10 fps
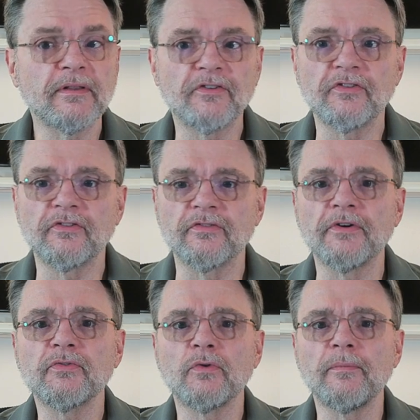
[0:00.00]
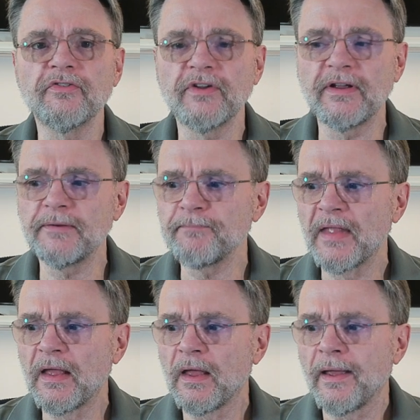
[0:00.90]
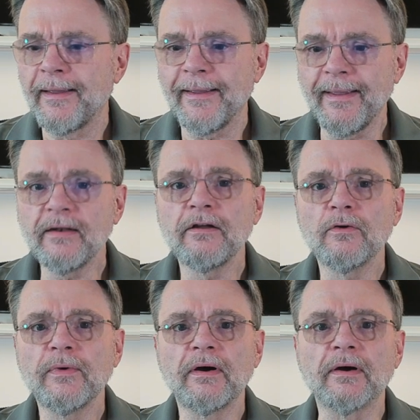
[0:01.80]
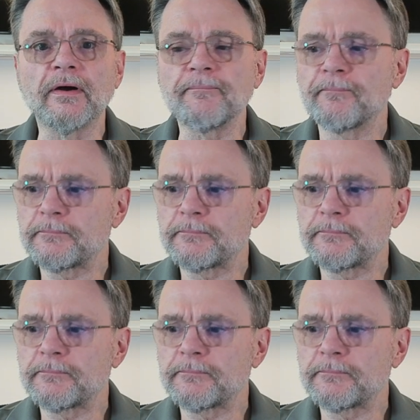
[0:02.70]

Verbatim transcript: This is a virtual machine. And here we are.